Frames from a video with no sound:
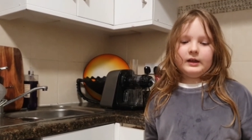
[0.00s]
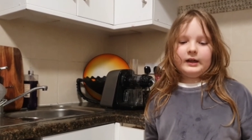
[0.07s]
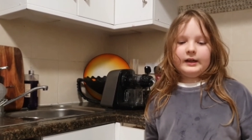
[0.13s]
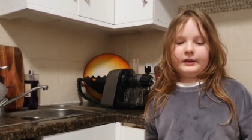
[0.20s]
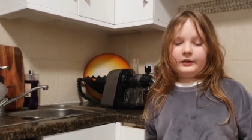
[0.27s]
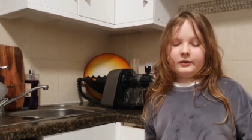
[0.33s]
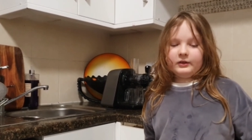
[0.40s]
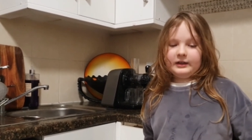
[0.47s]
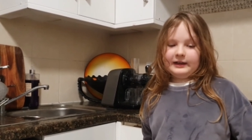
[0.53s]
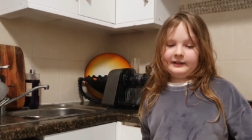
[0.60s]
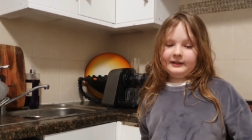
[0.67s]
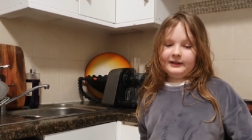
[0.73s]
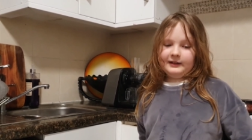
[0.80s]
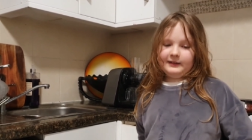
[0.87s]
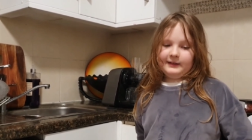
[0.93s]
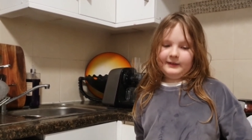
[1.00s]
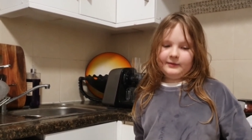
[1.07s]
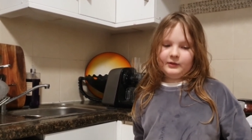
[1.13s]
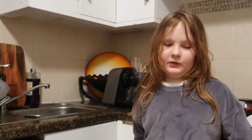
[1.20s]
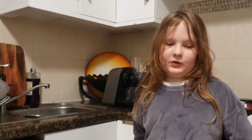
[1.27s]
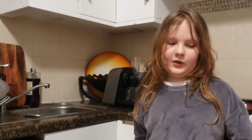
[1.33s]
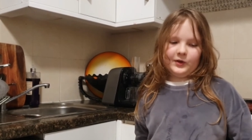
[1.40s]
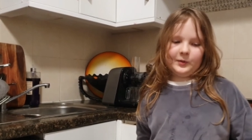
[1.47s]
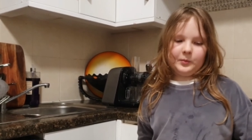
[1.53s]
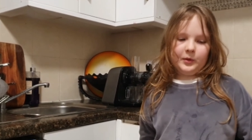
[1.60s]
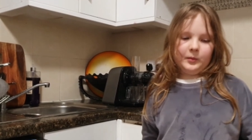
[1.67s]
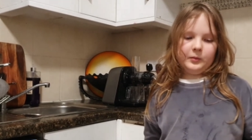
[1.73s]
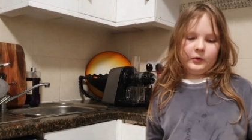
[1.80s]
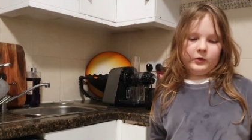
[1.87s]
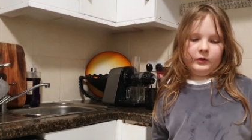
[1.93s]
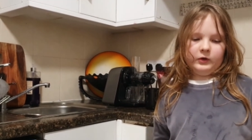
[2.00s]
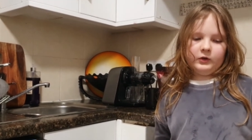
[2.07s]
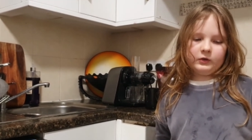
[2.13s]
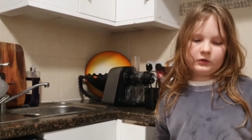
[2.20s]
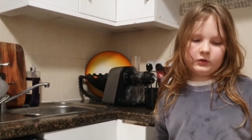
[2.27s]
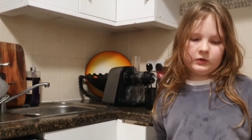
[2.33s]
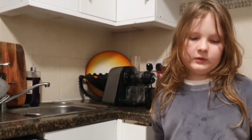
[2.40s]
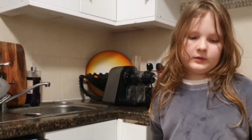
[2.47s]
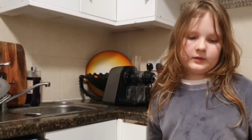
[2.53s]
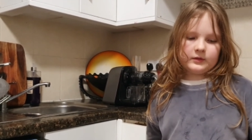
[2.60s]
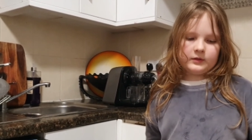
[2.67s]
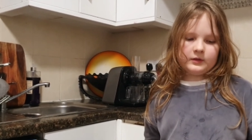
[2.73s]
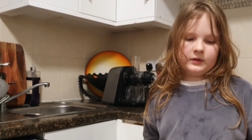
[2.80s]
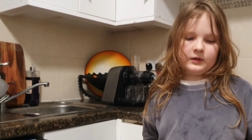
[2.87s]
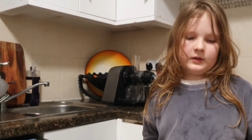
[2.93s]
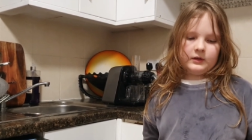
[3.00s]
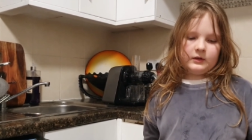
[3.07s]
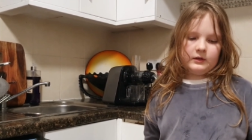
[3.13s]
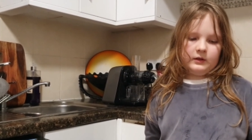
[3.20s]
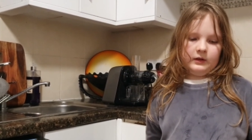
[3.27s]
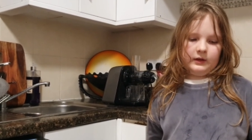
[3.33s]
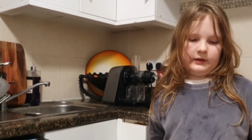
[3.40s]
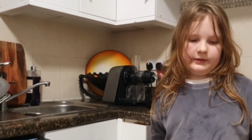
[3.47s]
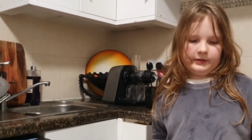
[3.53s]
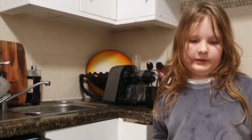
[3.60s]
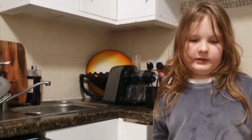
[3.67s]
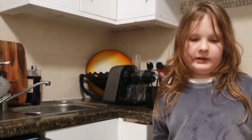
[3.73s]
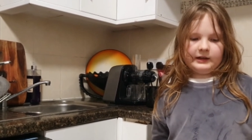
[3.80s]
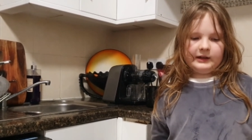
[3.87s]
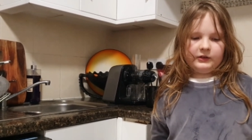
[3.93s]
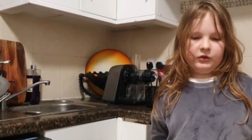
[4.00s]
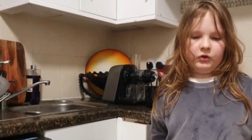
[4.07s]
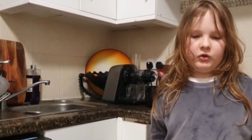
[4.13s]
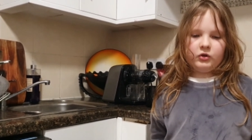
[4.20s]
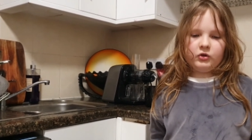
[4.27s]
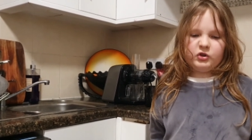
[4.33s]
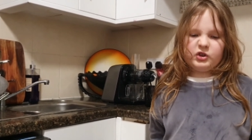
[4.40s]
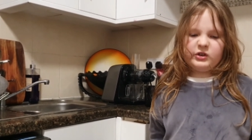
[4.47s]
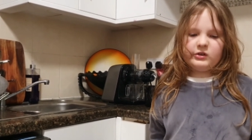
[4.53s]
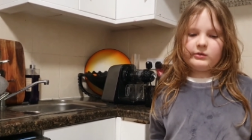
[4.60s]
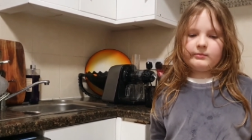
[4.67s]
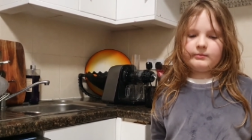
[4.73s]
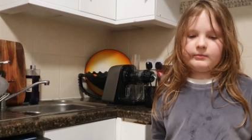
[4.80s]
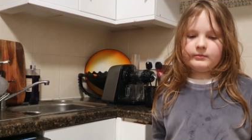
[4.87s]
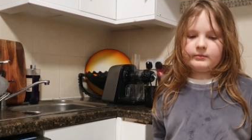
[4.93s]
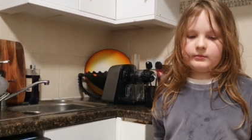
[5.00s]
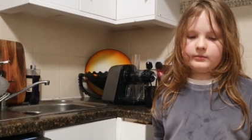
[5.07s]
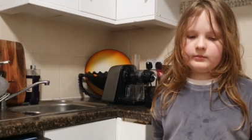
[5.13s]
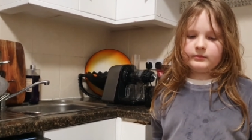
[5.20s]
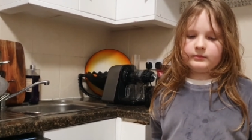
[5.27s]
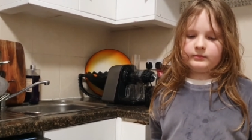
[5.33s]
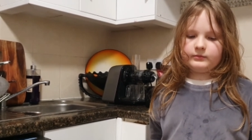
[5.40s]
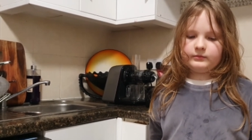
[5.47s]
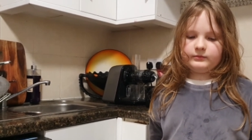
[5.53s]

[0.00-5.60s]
Uh, you can add it even to your pomegranate. Mm-hmm. As you can add your gojis. Mm-hmm.